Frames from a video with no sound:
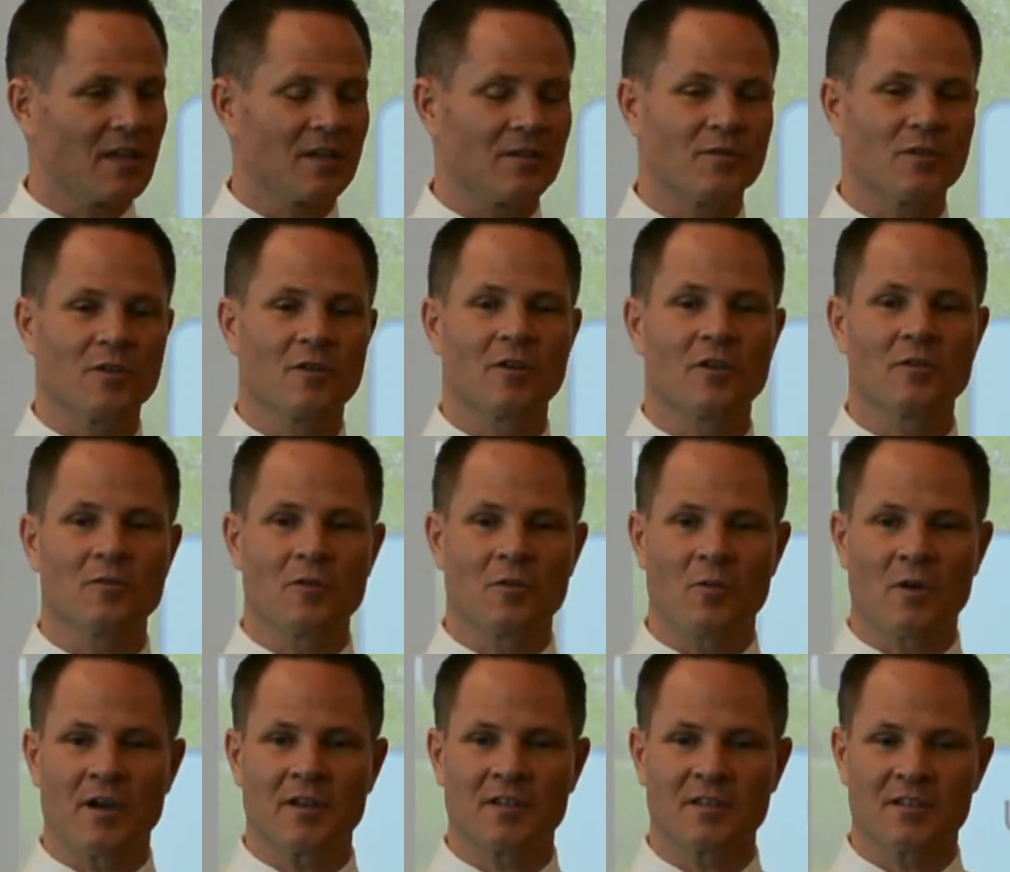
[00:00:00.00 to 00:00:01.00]
And if you go
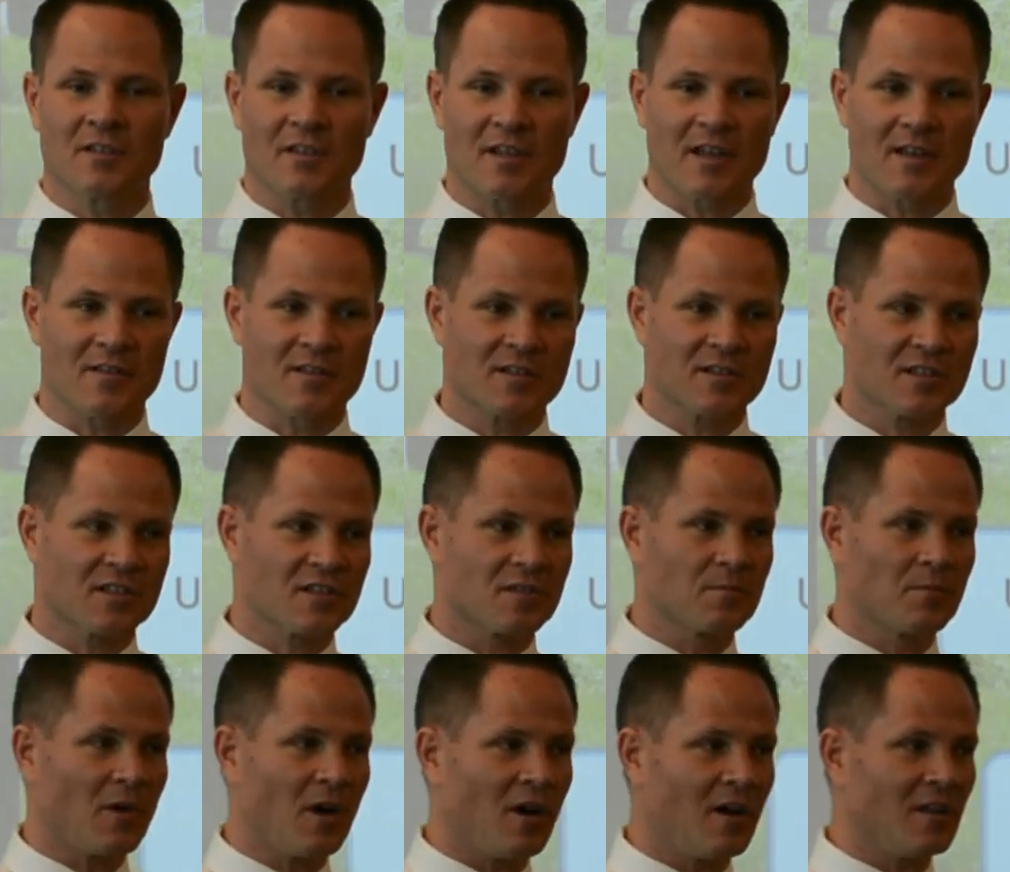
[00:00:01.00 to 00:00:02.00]
to Rwanda today,
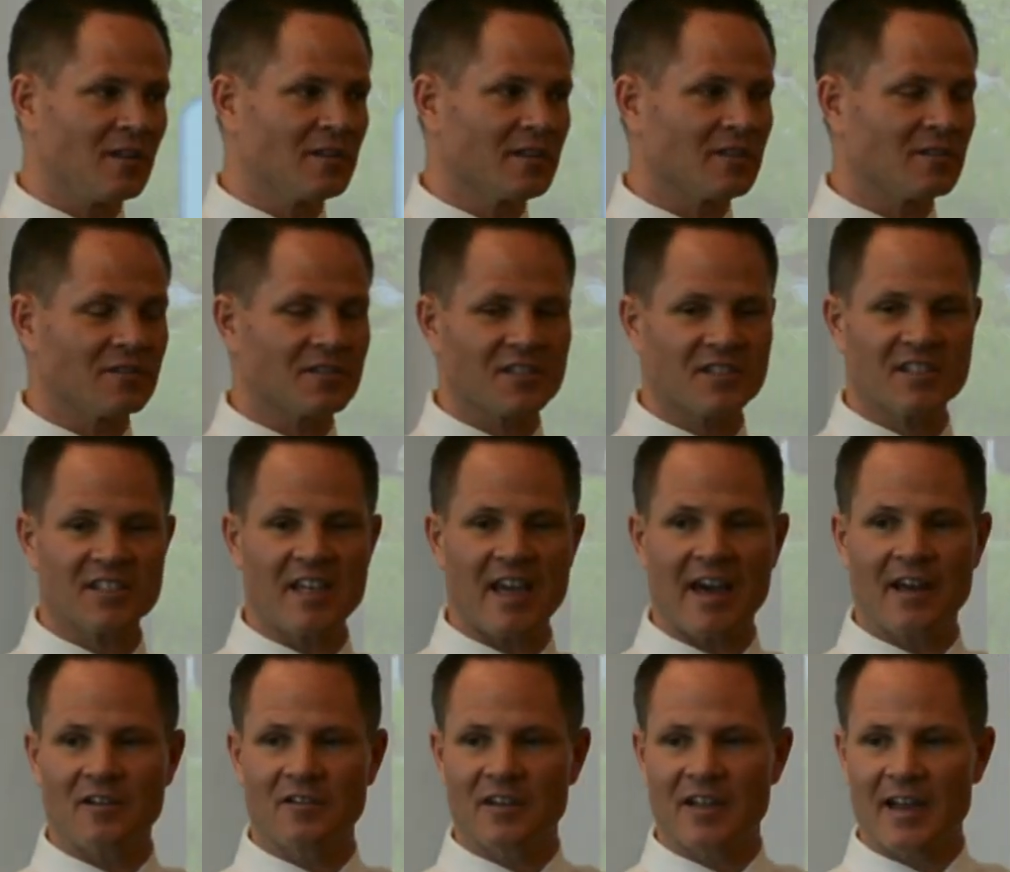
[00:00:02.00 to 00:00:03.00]
this small little
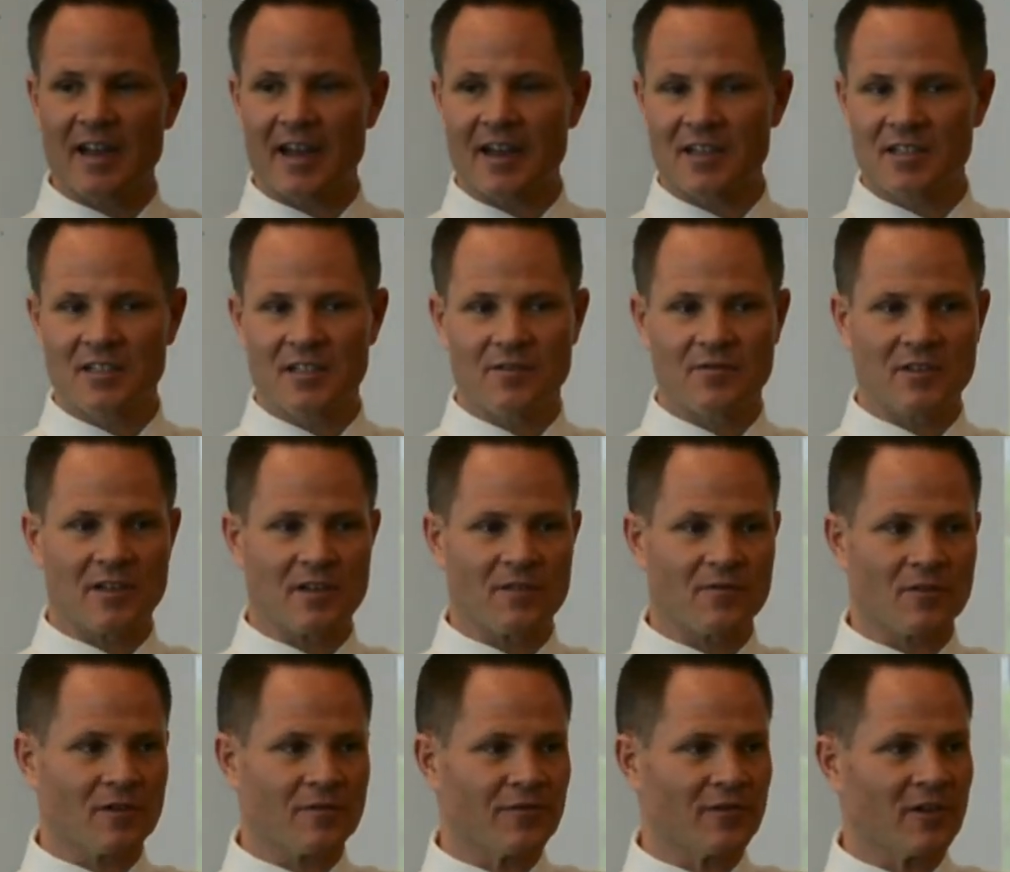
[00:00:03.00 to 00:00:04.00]
Saturday
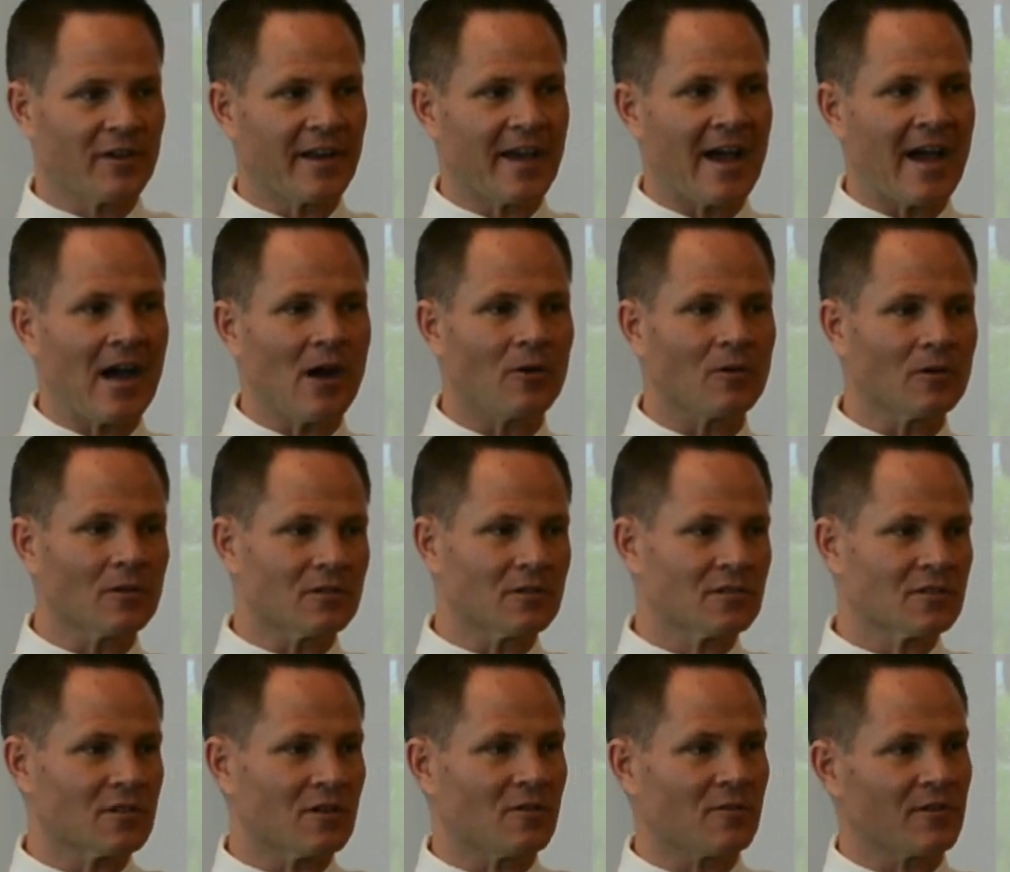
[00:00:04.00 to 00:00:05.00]
activity where for an
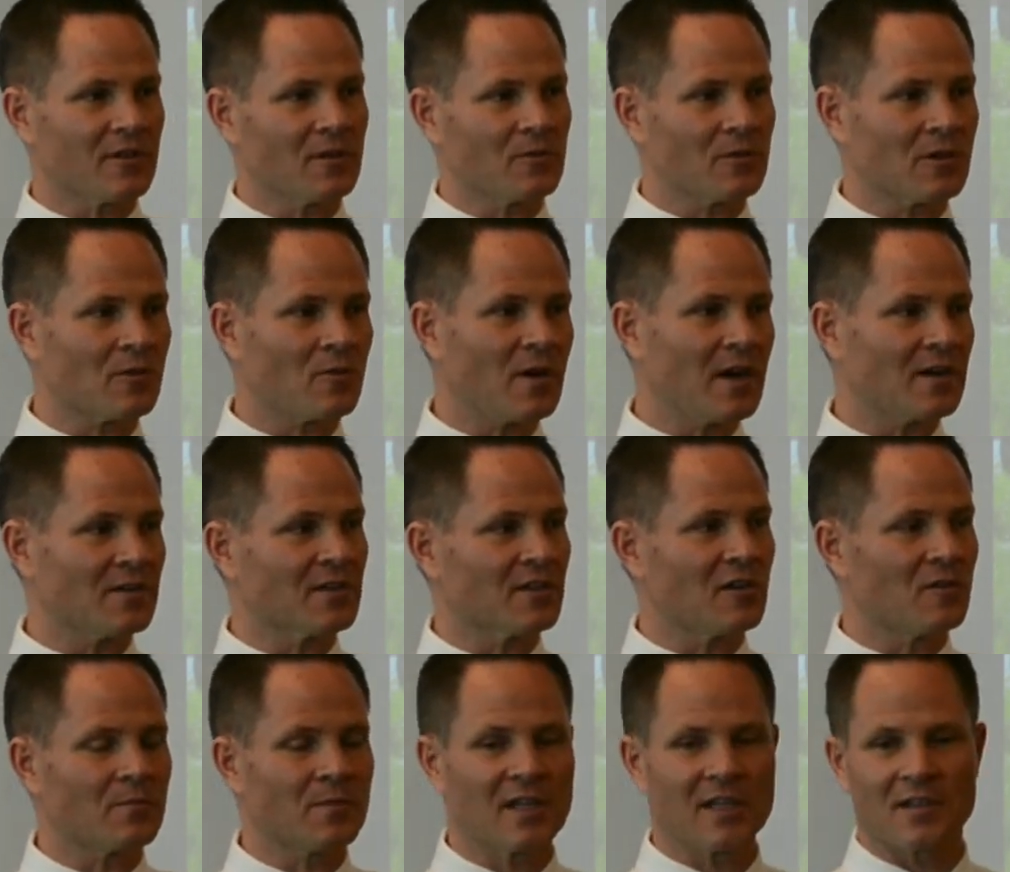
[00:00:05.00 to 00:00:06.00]
hour or so they're required
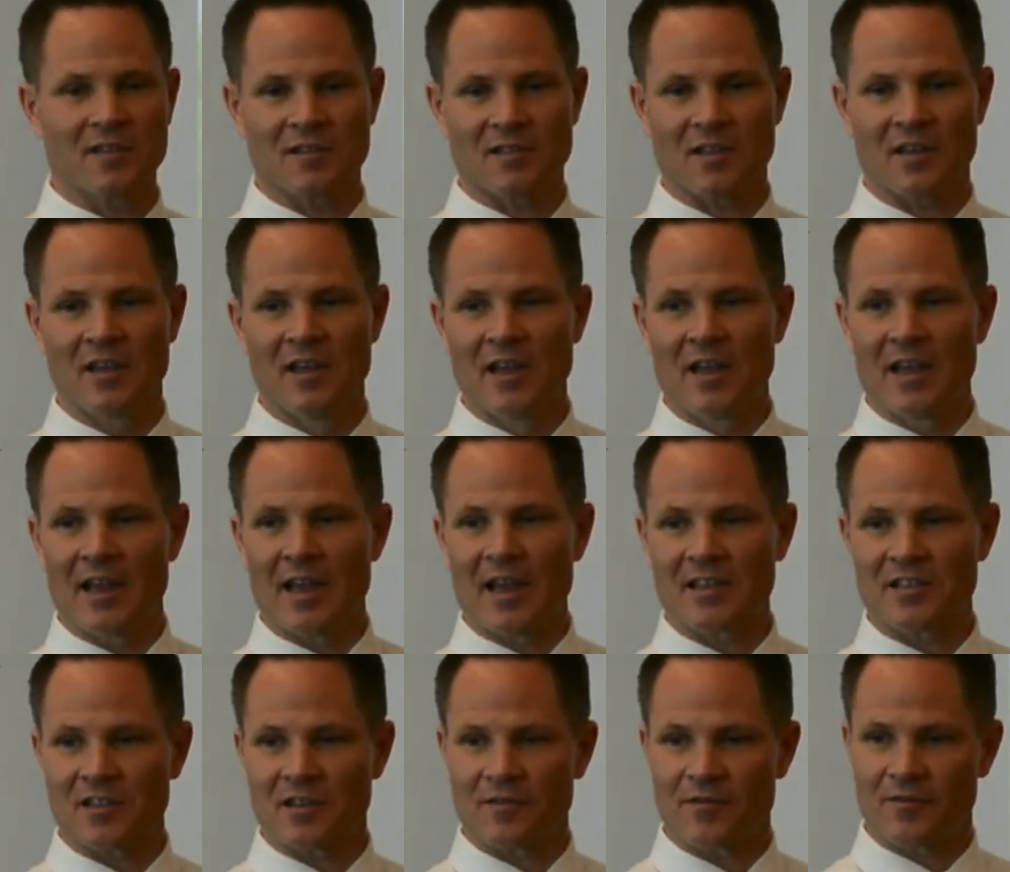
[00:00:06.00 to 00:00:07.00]
to go meet as a,
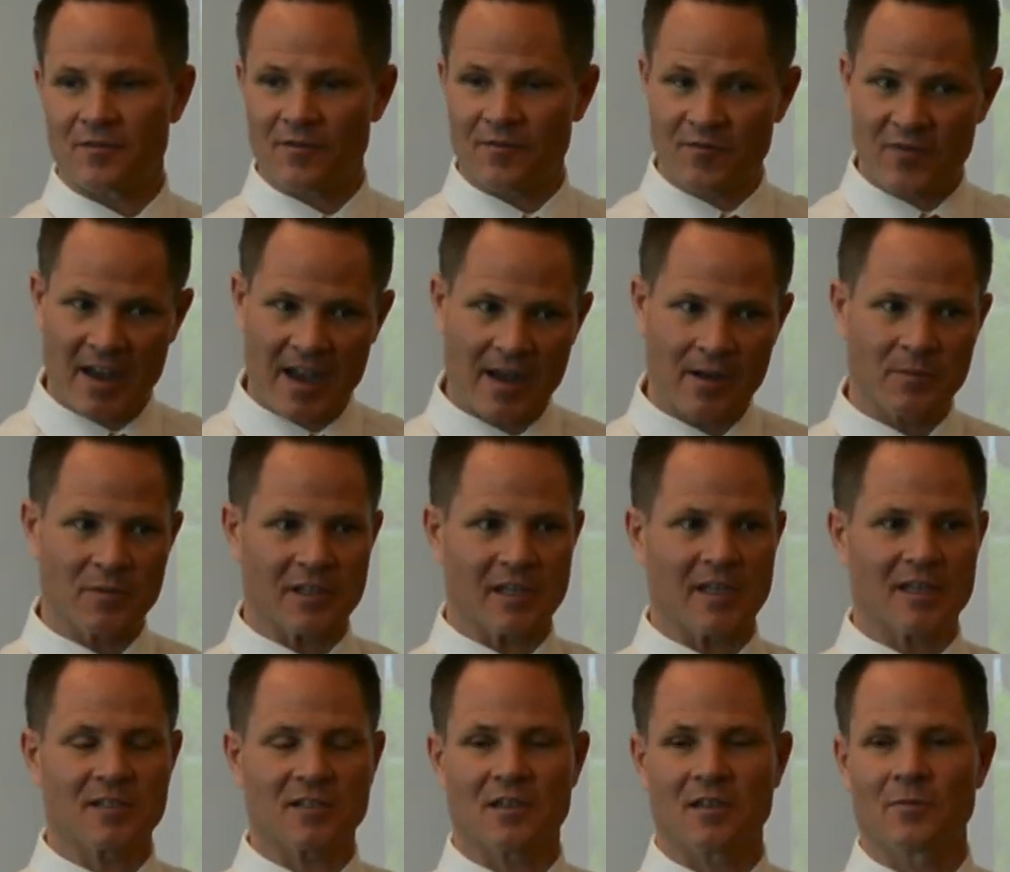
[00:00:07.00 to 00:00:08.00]
as a
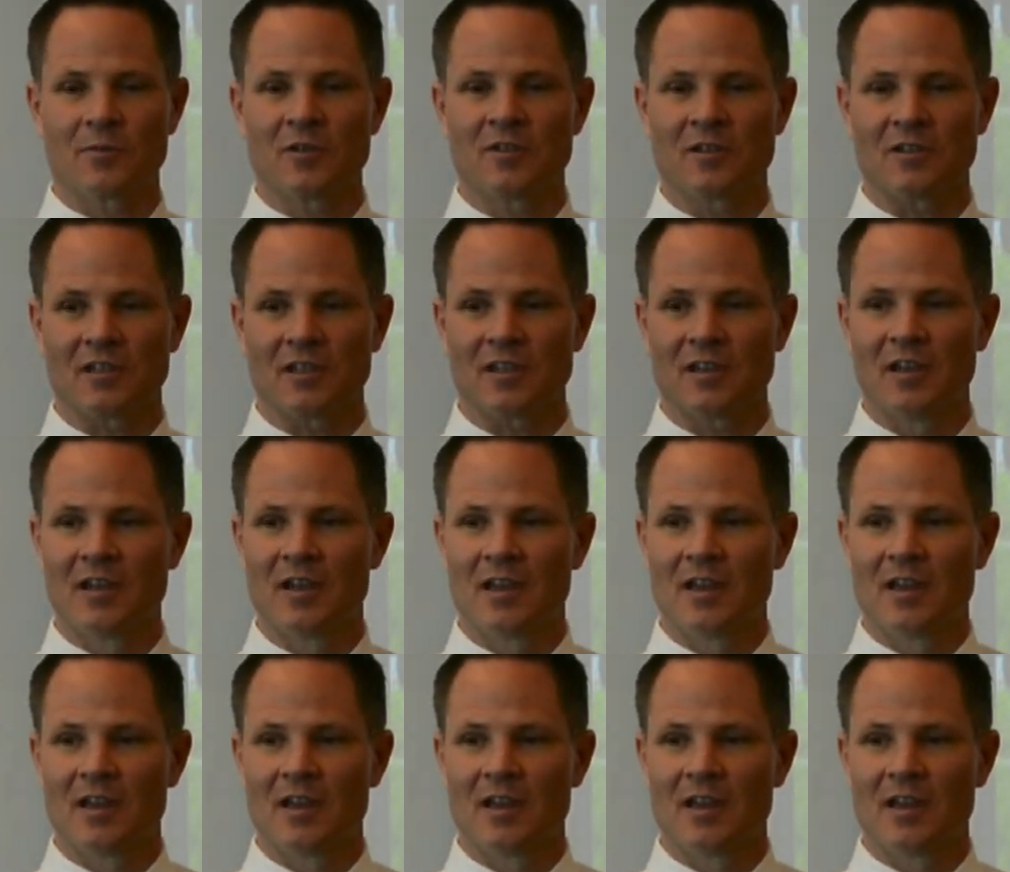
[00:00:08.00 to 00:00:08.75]
family, as a community,